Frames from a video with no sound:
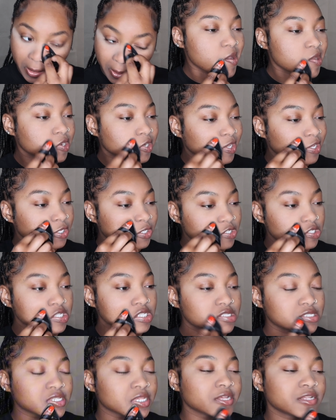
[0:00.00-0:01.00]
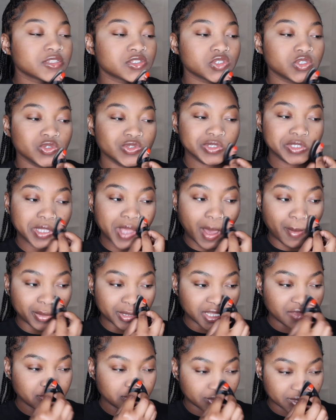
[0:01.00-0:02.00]
And then she sets using, I
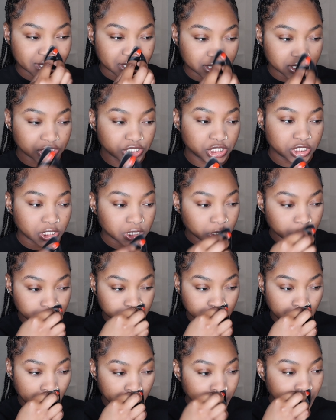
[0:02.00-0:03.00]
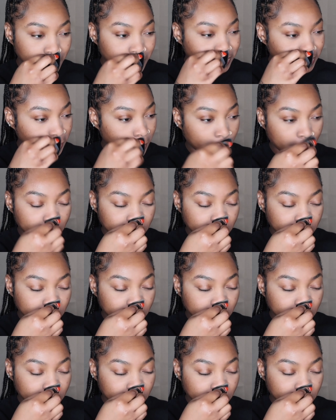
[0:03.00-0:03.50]
believe it was the Charlotte